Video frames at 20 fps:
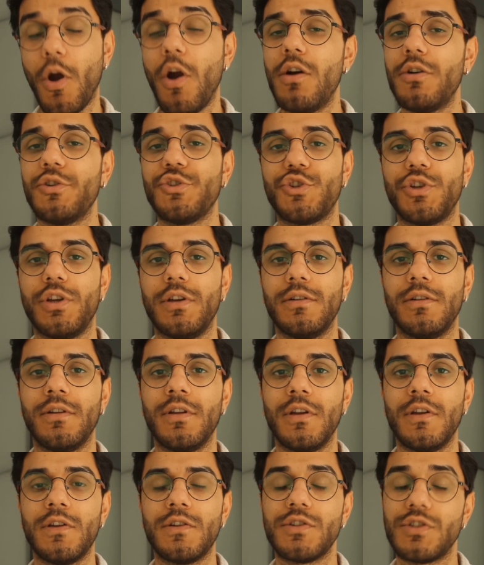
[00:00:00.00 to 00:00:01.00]

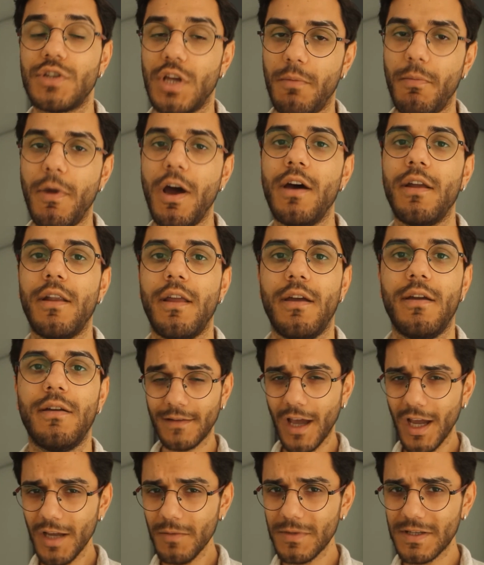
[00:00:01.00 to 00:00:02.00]
Persian *zamana*.
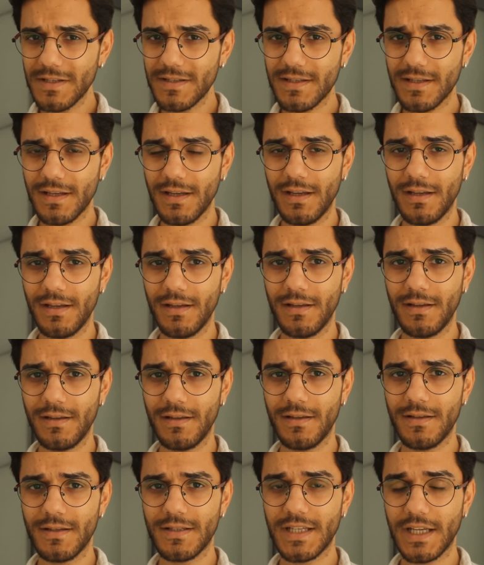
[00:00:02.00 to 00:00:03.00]
Time is
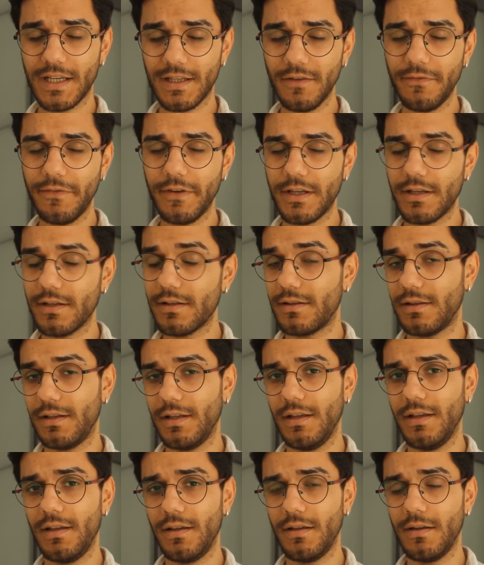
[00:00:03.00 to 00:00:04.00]

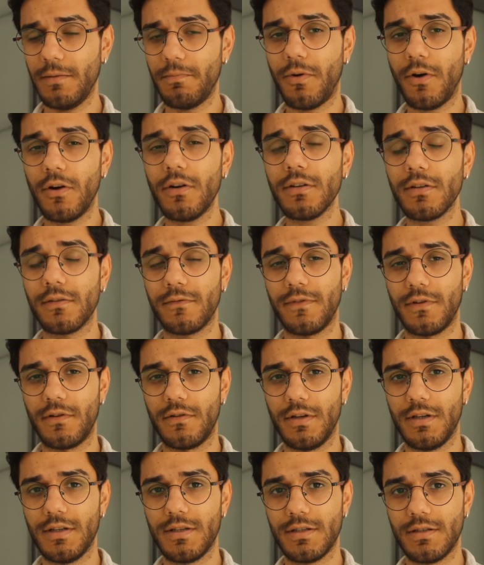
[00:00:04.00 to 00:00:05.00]
significantly important
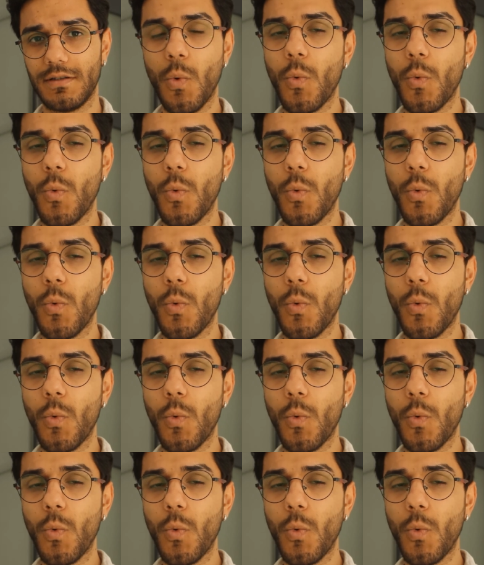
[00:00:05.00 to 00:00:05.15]
for us.